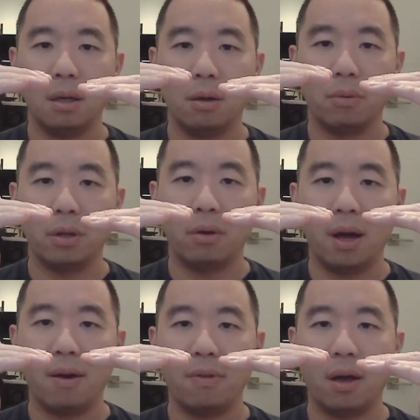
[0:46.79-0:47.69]
And when you
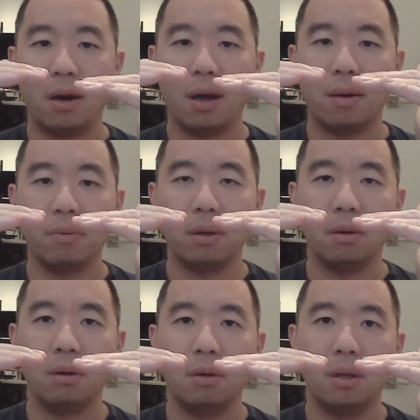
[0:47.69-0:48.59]
have that
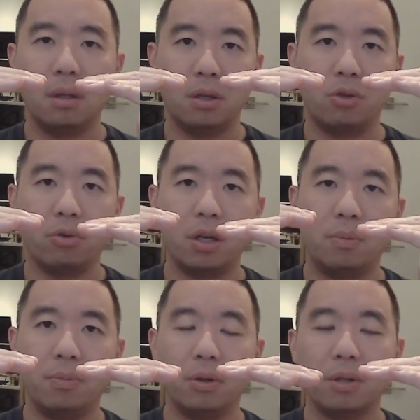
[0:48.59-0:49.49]
happen, the
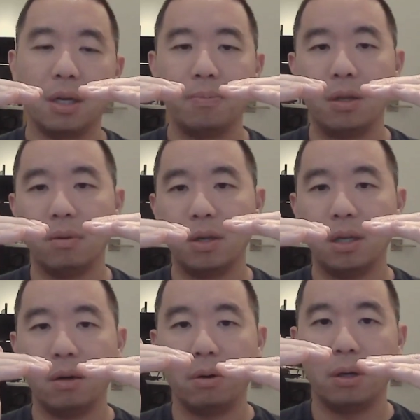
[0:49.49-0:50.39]
stress builds up in the
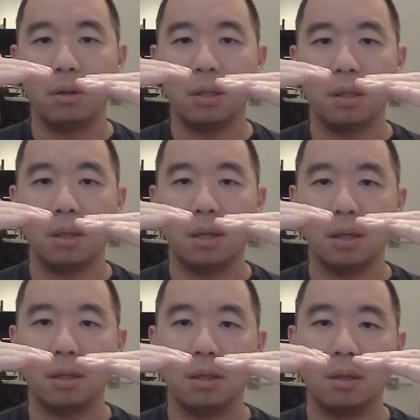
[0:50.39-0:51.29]
materials
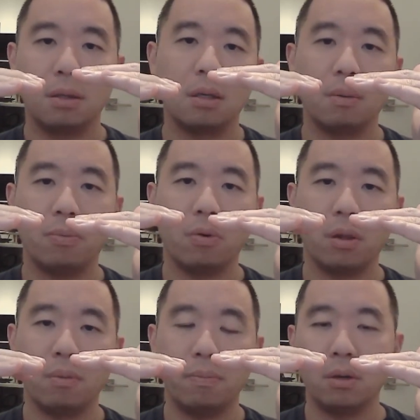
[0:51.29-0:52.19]
that
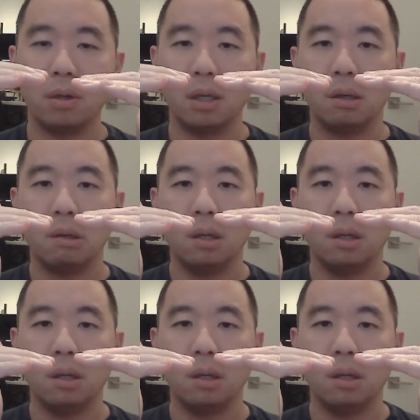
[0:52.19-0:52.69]
support the building.